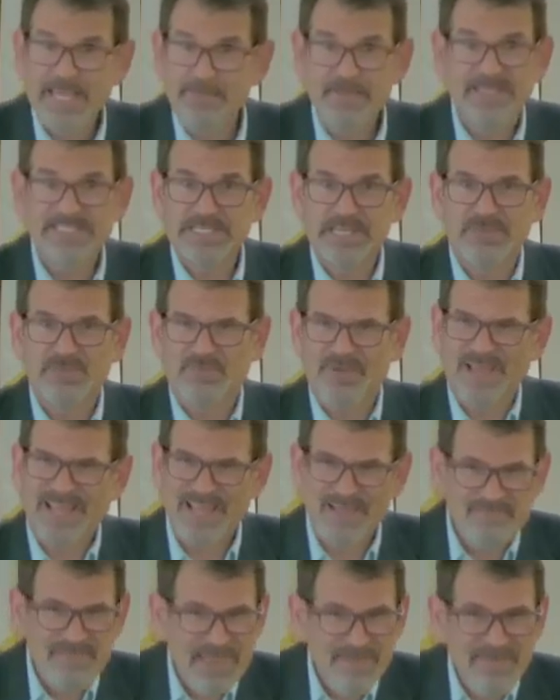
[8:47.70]
him as a threat
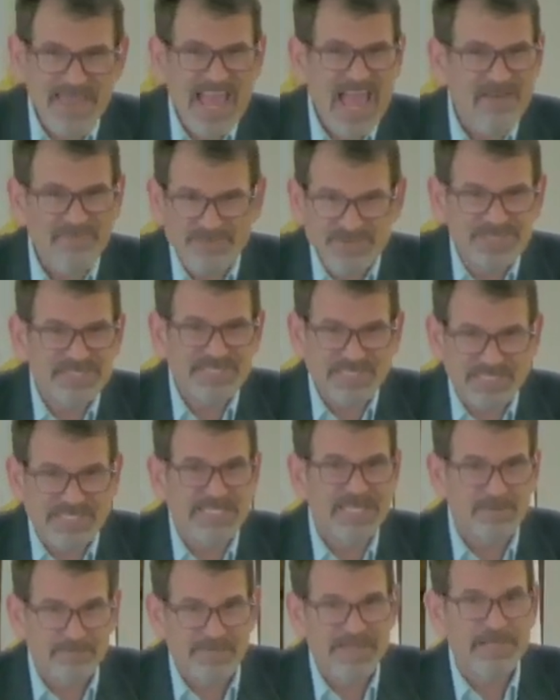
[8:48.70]
and maybe have just a
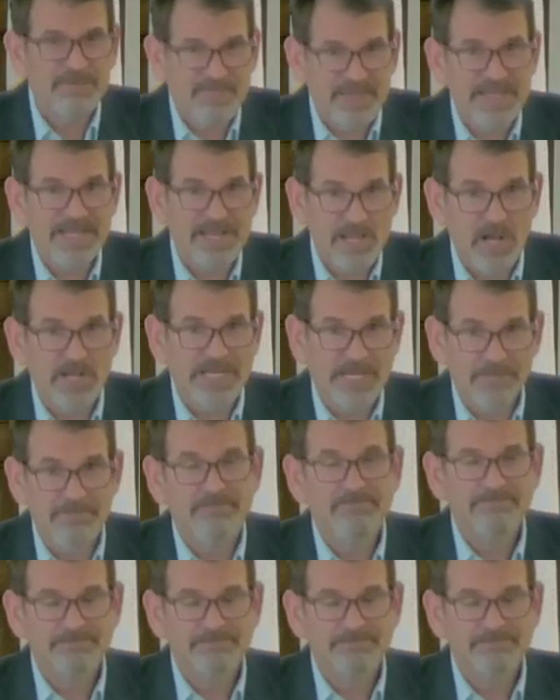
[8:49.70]
little bit of pity on him.